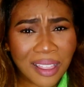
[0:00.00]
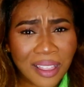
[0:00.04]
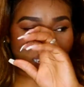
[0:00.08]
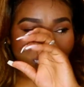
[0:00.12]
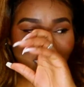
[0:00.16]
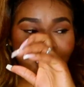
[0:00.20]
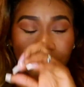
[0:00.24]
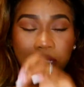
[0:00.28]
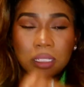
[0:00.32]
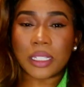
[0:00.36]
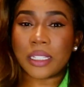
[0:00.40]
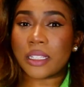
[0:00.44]

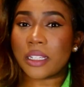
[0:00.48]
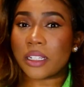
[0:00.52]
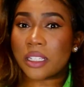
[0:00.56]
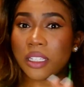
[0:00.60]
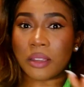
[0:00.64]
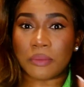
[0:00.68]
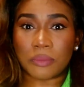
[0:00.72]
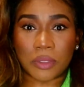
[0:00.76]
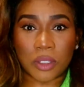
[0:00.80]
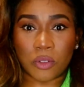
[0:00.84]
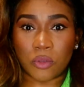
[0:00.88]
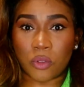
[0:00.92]
Clearly there's
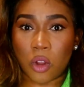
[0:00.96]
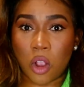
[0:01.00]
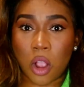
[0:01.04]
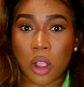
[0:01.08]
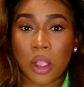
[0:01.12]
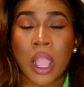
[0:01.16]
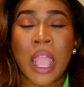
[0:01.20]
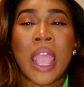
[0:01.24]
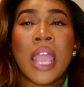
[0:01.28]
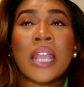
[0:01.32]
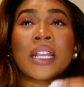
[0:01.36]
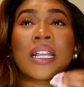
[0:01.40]
something
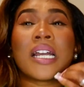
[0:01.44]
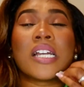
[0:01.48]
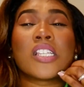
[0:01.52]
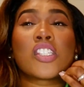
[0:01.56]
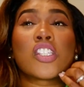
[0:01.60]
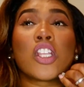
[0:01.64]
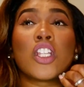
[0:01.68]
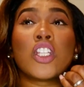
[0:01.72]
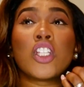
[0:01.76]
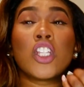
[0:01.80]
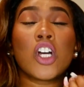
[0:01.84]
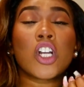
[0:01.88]
wrong, because
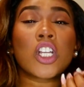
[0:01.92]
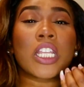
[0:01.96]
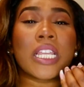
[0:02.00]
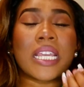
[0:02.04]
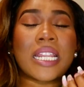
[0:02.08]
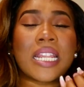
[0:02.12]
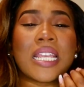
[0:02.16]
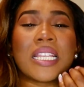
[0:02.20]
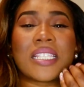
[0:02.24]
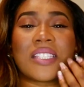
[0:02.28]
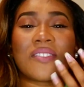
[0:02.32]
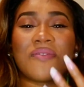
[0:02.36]
the look
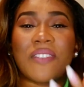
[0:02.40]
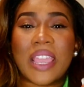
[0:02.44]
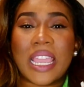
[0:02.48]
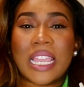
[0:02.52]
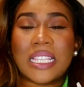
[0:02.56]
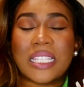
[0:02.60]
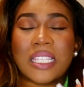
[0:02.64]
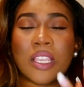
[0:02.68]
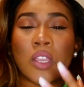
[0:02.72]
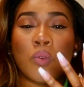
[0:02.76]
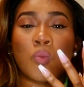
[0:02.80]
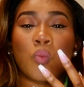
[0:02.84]
in his
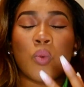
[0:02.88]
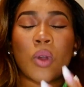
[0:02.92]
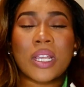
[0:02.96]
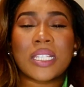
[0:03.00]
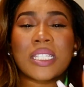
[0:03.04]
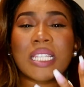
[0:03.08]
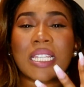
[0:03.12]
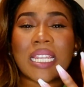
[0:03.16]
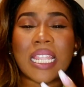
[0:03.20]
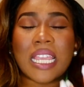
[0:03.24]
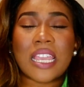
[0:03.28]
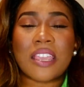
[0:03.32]
face, it
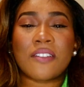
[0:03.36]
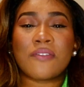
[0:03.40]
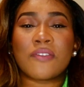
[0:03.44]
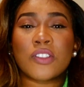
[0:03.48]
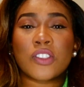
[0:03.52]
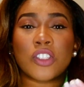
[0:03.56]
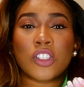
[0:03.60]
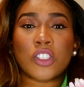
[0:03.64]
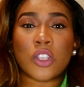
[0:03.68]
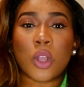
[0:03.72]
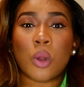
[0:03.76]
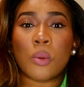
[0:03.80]
wasn't
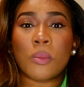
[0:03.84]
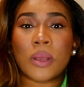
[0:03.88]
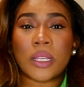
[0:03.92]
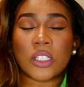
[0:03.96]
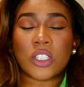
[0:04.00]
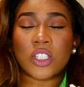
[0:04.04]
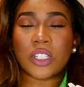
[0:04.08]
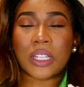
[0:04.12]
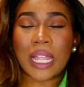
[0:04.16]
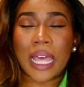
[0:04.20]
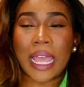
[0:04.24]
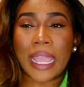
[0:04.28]
even so
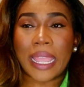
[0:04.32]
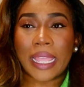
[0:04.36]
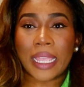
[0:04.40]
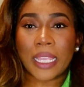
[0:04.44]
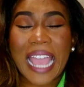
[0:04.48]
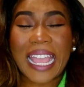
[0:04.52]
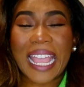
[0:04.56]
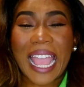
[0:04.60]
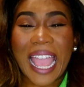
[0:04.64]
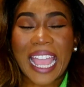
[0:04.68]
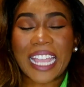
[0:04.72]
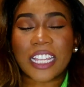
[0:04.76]
much like,
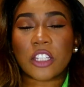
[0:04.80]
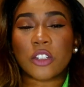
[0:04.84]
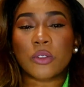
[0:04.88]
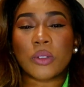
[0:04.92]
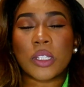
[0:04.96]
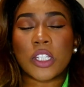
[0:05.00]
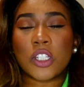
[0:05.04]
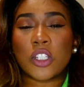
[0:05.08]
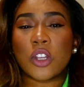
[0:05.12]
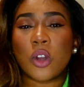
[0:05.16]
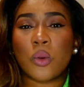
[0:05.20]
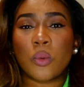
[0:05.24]
I
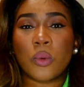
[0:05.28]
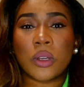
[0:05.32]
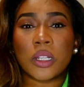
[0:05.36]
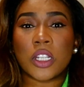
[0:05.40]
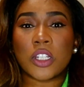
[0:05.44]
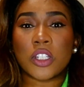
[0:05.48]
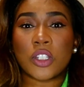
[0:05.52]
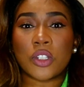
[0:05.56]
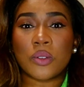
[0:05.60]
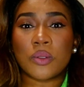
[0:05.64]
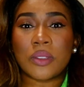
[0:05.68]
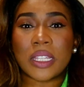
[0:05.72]
actually don't want
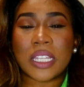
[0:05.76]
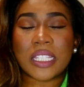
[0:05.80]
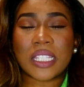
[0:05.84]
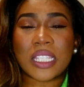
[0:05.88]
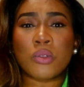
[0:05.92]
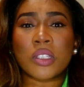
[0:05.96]
to do this.